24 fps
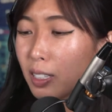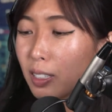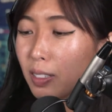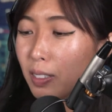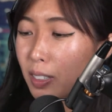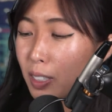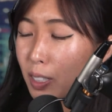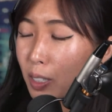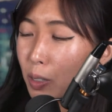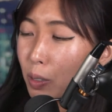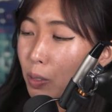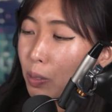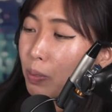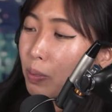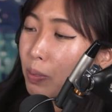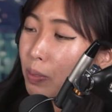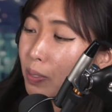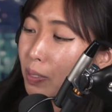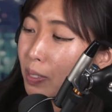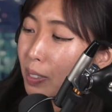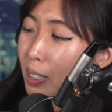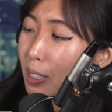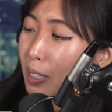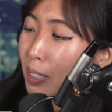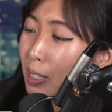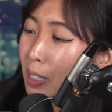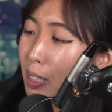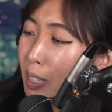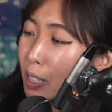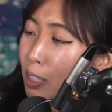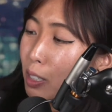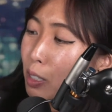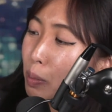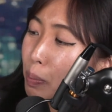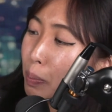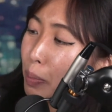you know,
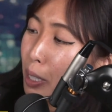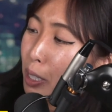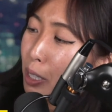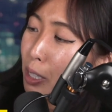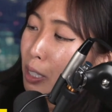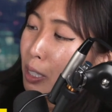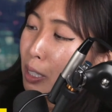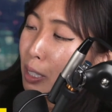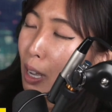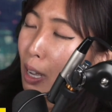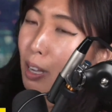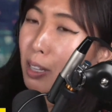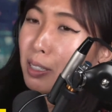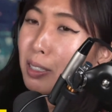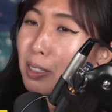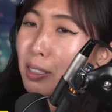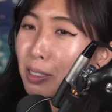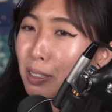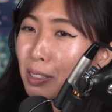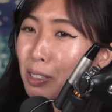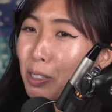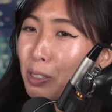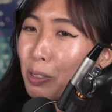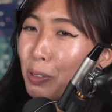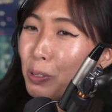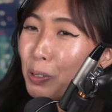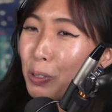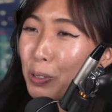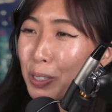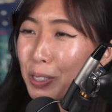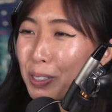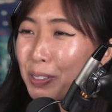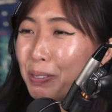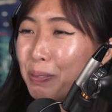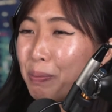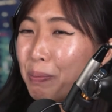this much sausage
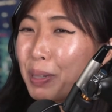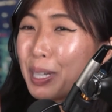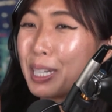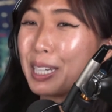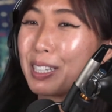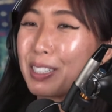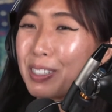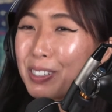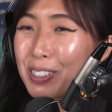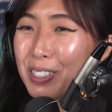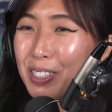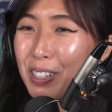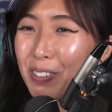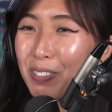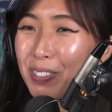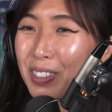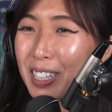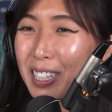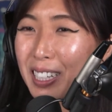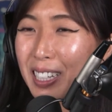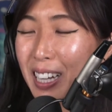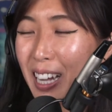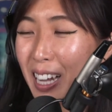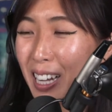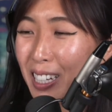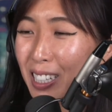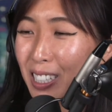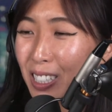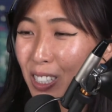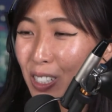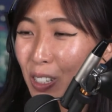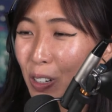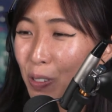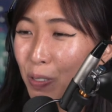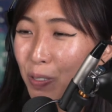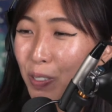or meat or something and
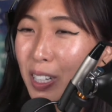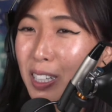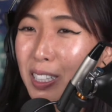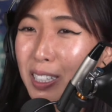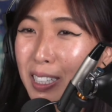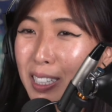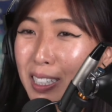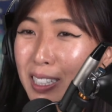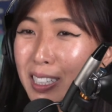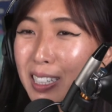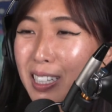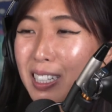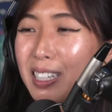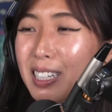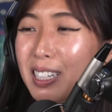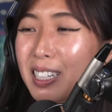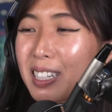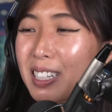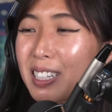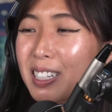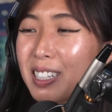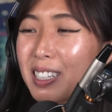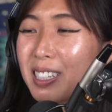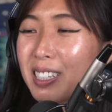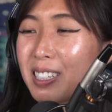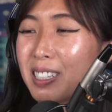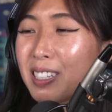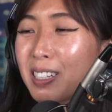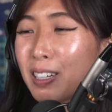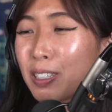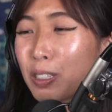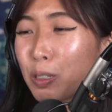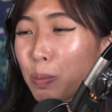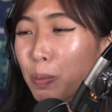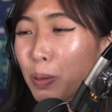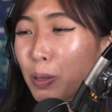it's so filling
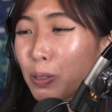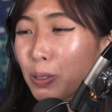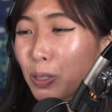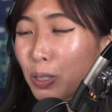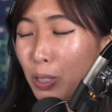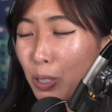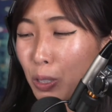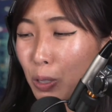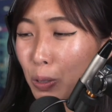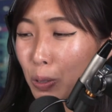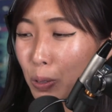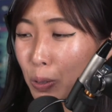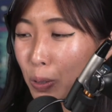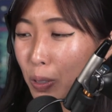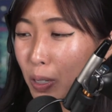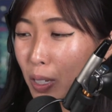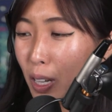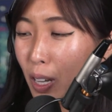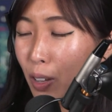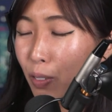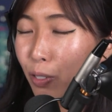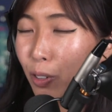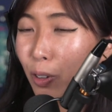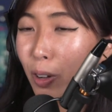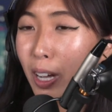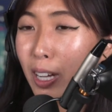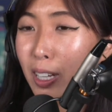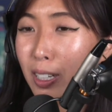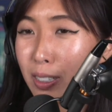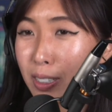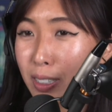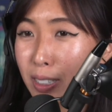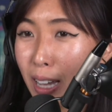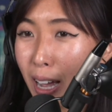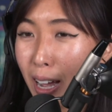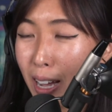as opposed to if you ate
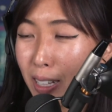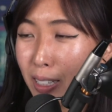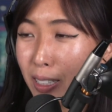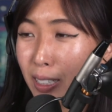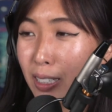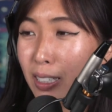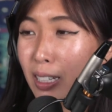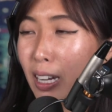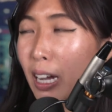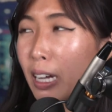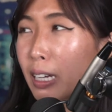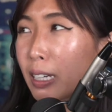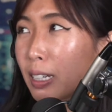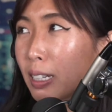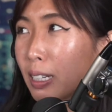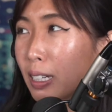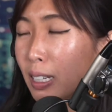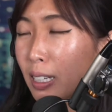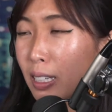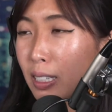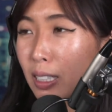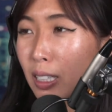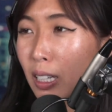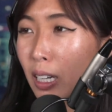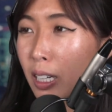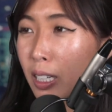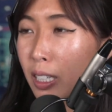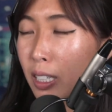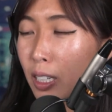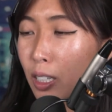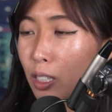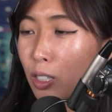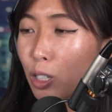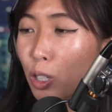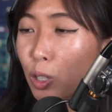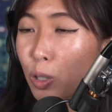a salad i could eat
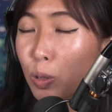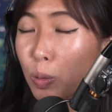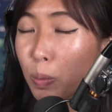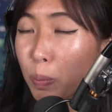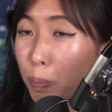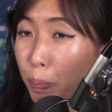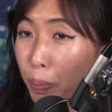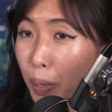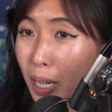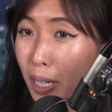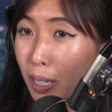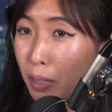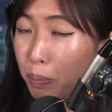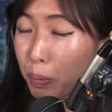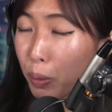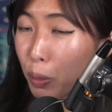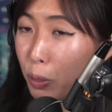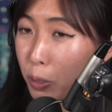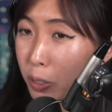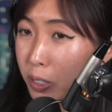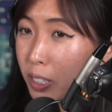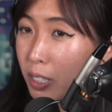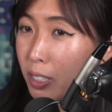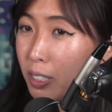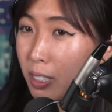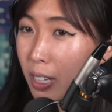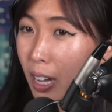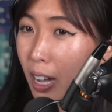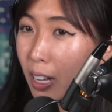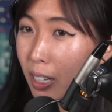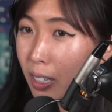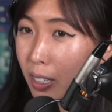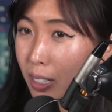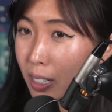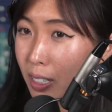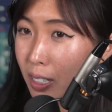like two big bowls of
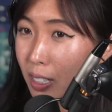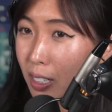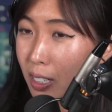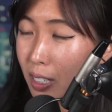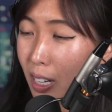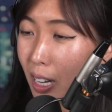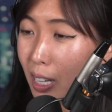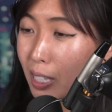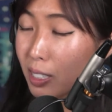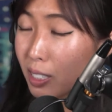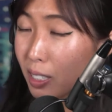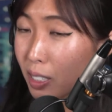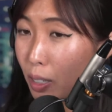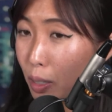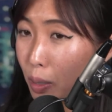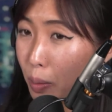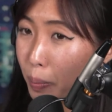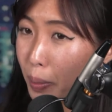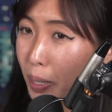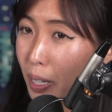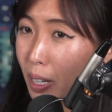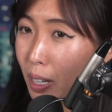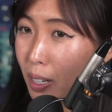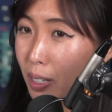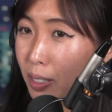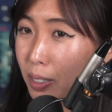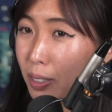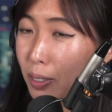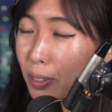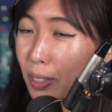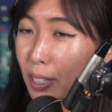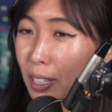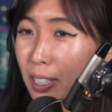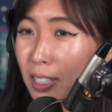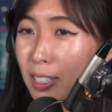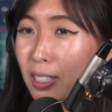salad and still be
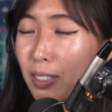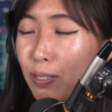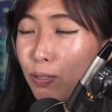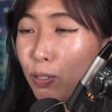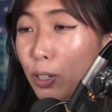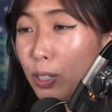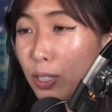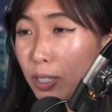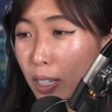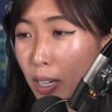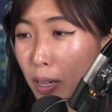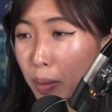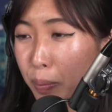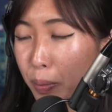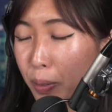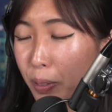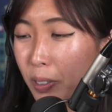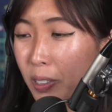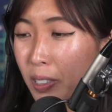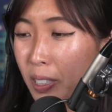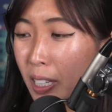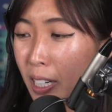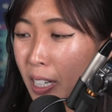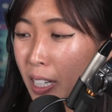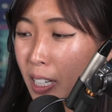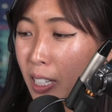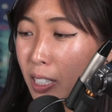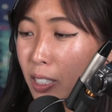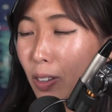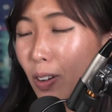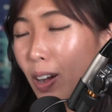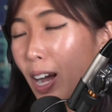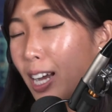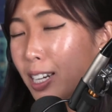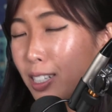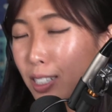hungry for example
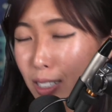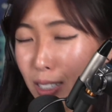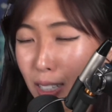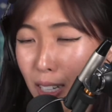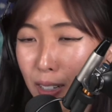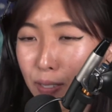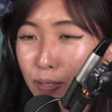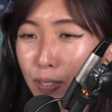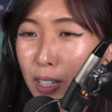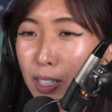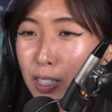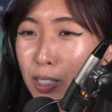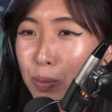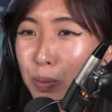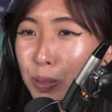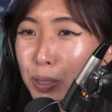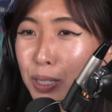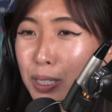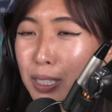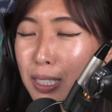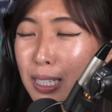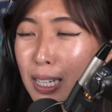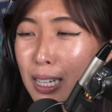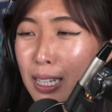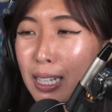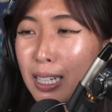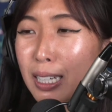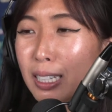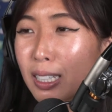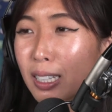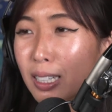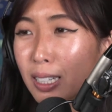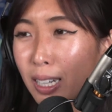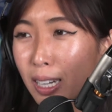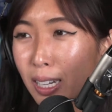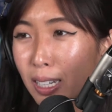so i just like vegetables because i like
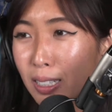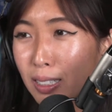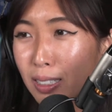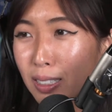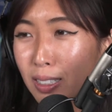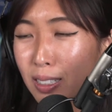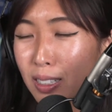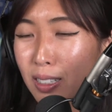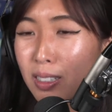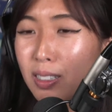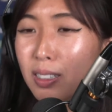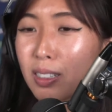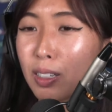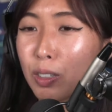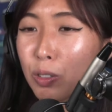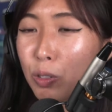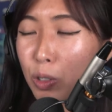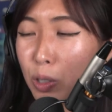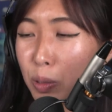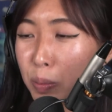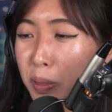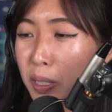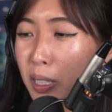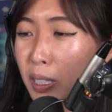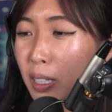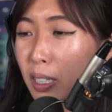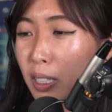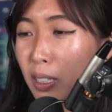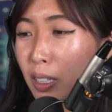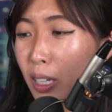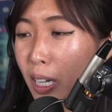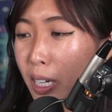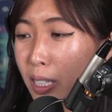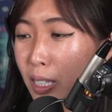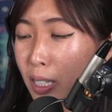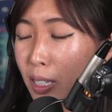the taste i grew up eating a
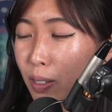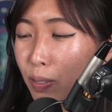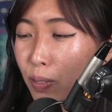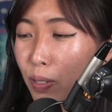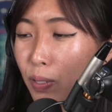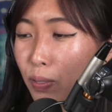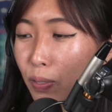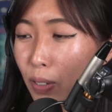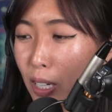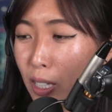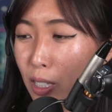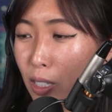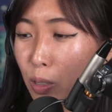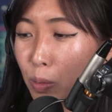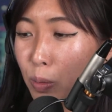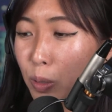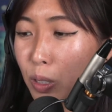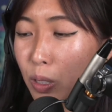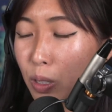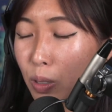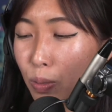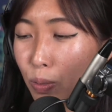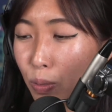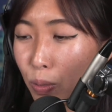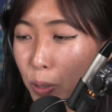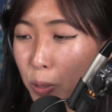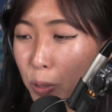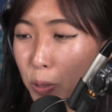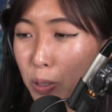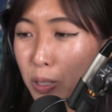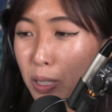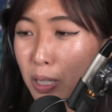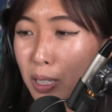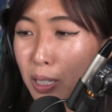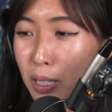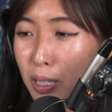lot of different vegetables and
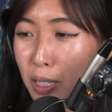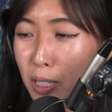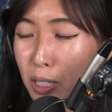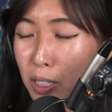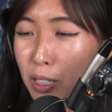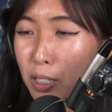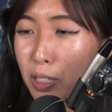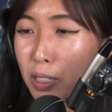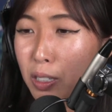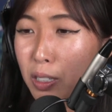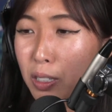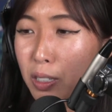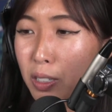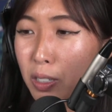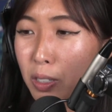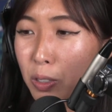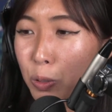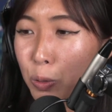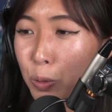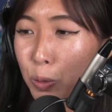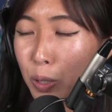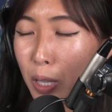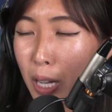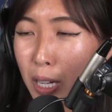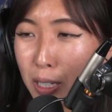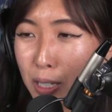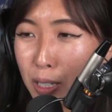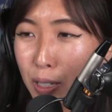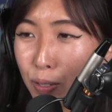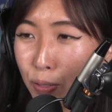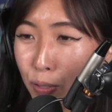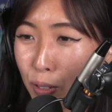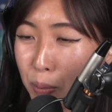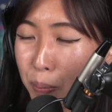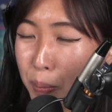fruits in addition to a lot of different